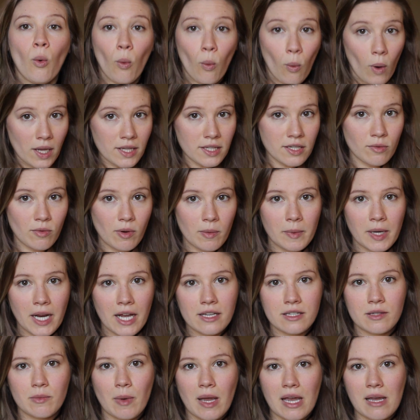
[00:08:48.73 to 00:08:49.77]
once a woman
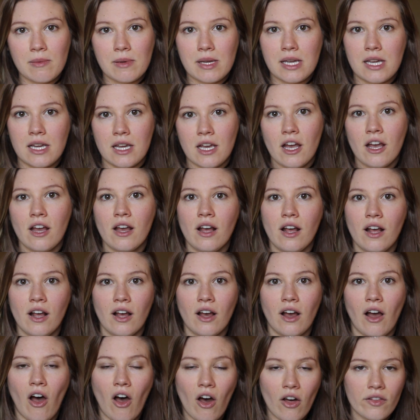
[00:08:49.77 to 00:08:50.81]
has a baby,
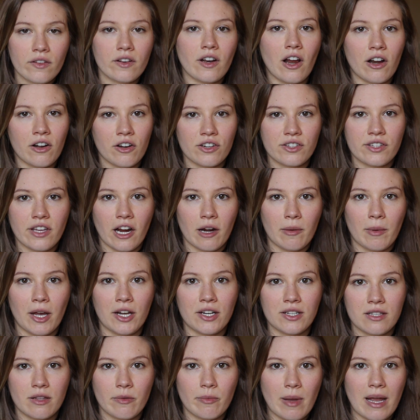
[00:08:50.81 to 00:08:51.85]
all the doctors care
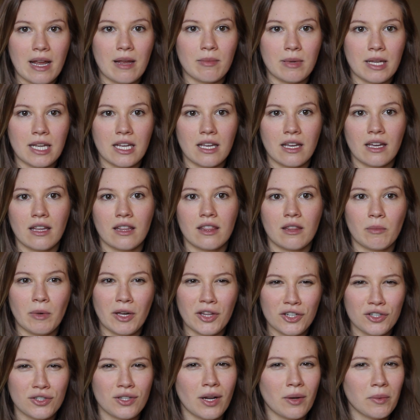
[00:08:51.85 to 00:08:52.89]
about is the baby. The
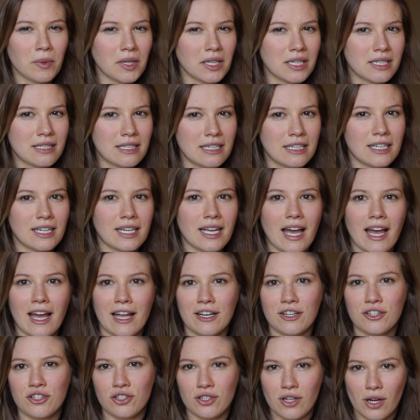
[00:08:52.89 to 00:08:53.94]
mother's not really seen
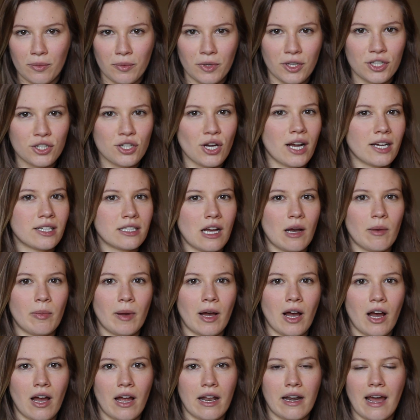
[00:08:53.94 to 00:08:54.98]
again. She's not really checked up
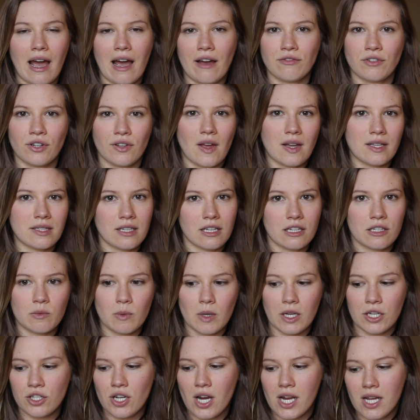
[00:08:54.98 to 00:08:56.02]
on after that six
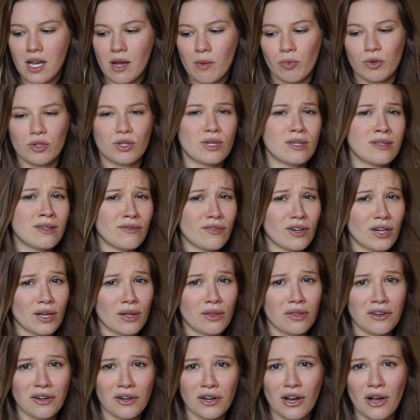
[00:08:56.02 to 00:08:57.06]
week checkup, which isn't
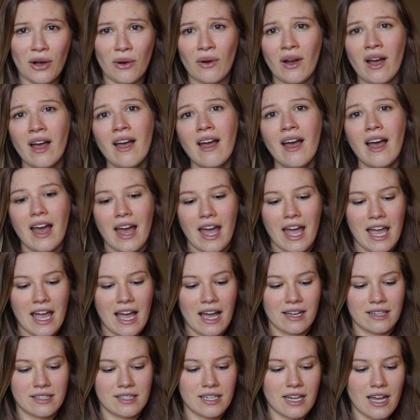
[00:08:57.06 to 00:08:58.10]
very thorough.
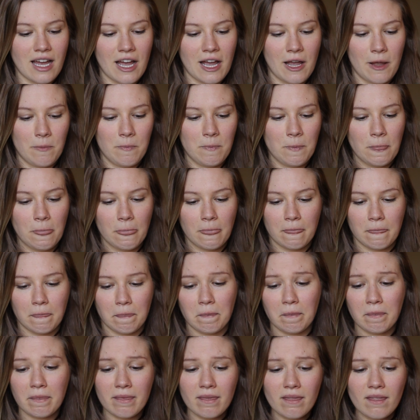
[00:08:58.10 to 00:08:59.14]
And um,
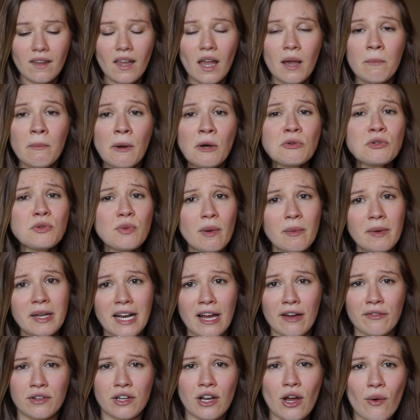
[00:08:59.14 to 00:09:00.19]
most
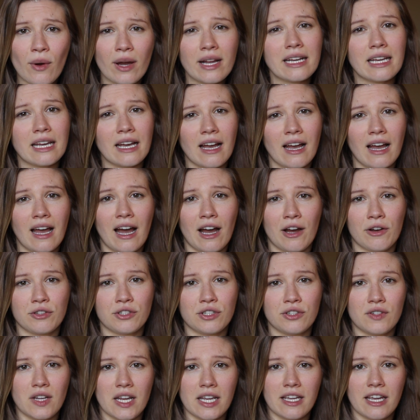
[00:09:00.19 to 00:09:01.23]
women have no idea how
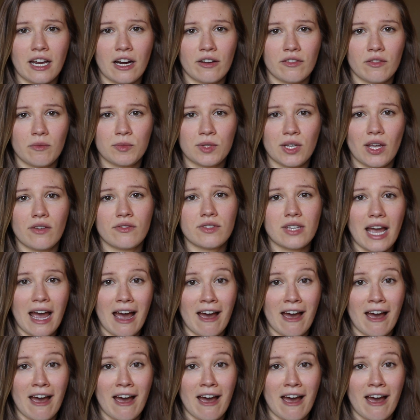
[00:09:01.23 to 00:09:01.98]
to take care of themselves